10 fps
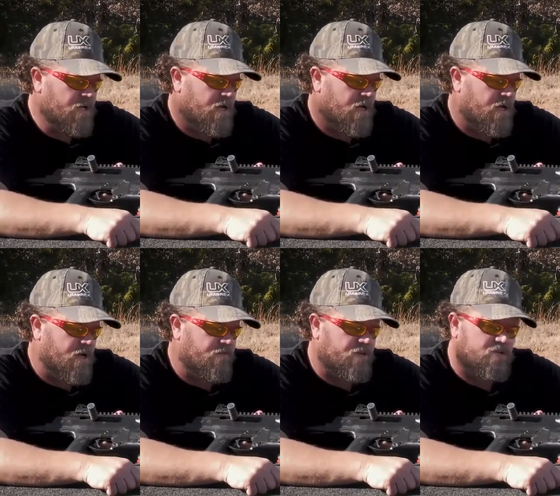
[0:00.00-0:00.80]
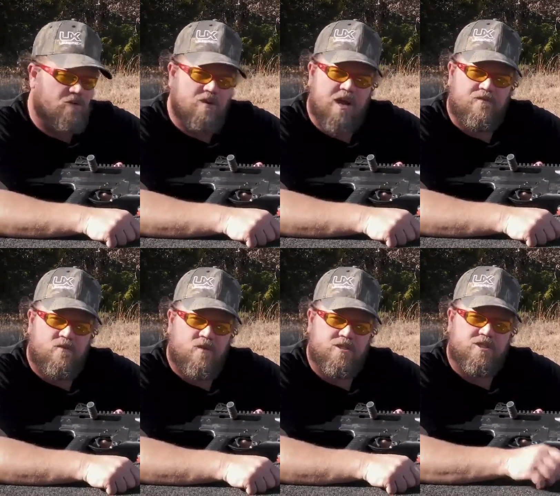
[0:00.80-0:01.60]
Uh, if you're just going out
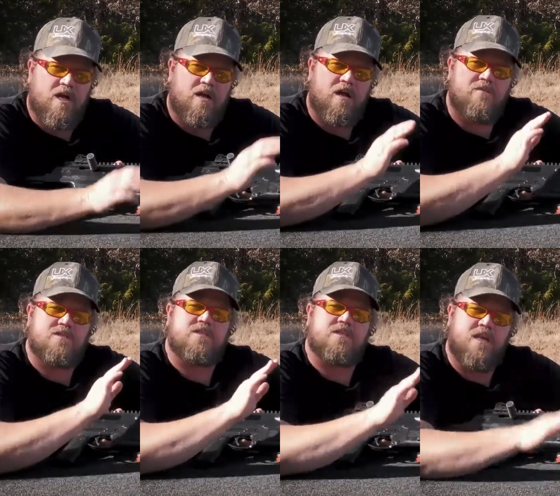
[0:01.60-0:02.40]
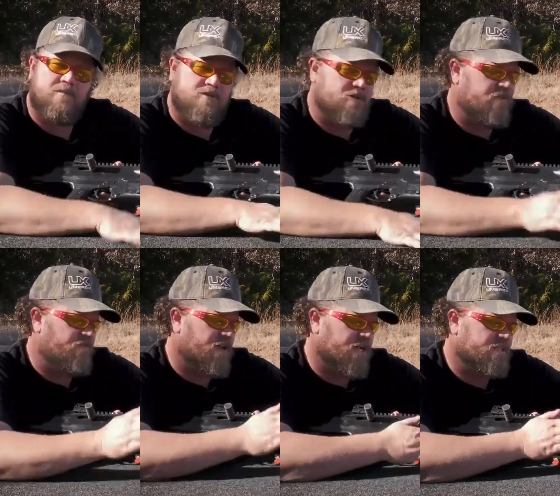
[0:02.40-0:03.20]
for one shot, obviously temperature
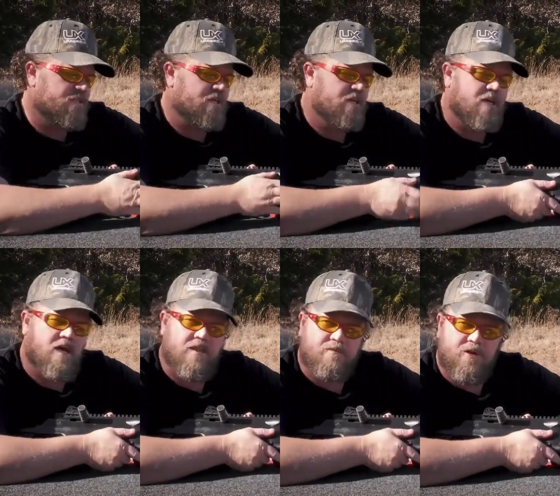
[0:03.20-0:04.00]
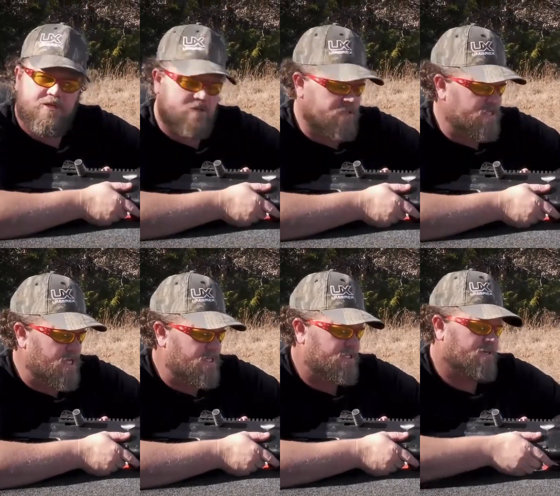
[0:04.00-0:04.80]
affects uh, the pressure
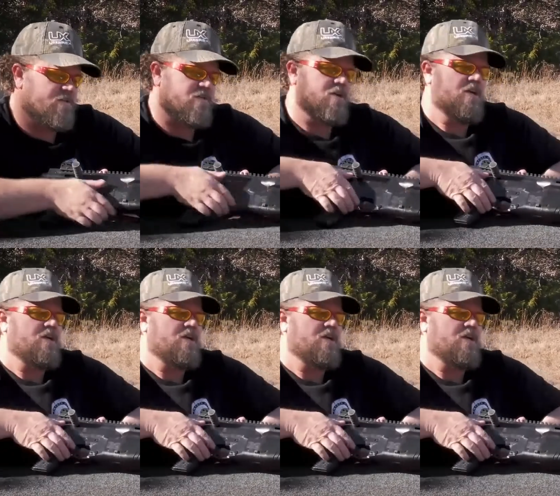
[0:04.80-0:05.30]
inside the cylinder.